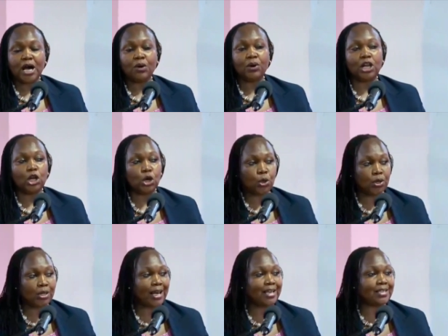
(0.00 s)
our
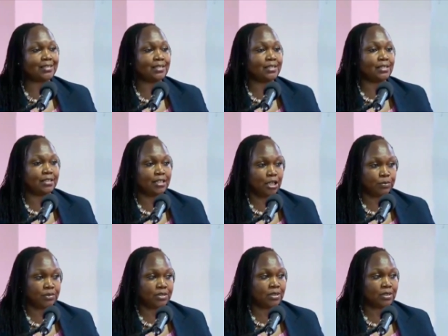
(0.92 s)
local ICT
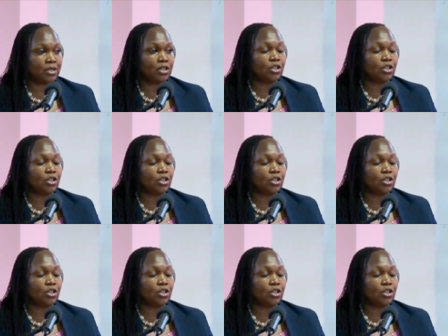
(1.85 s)
teams?